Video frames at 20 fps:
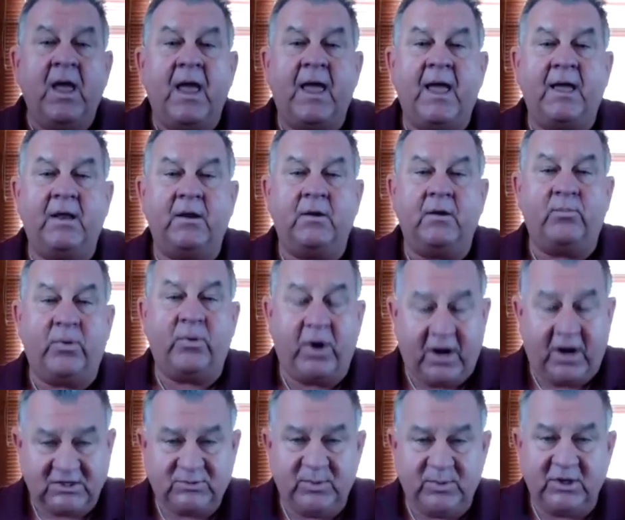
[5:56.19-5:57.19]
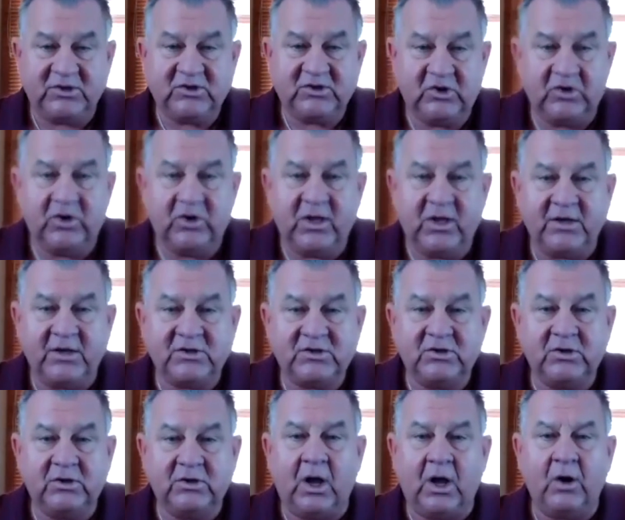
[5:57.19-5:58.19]
at Prospects
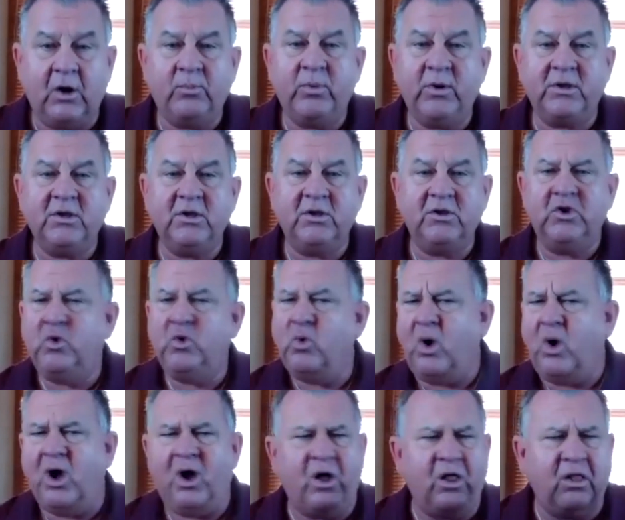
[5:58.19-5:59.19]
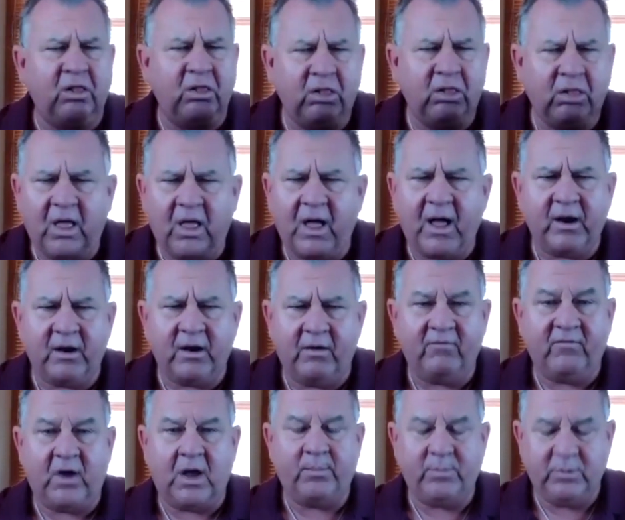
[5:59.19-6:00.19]
International are bringing you a lot
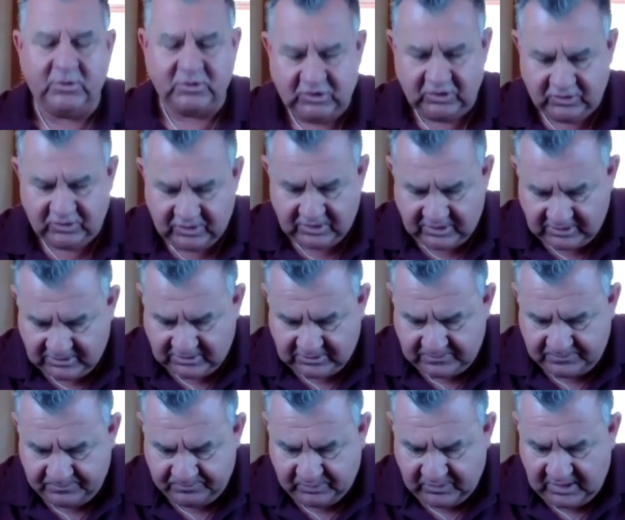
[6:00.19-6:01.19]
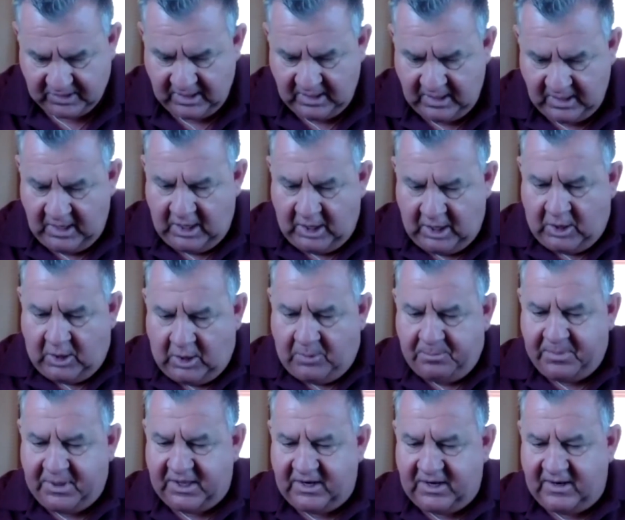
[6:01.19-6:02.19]
of opportunities.
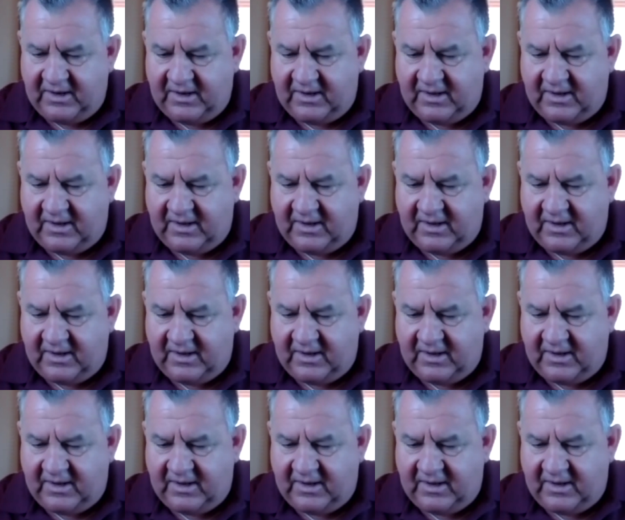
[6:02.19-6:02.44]
But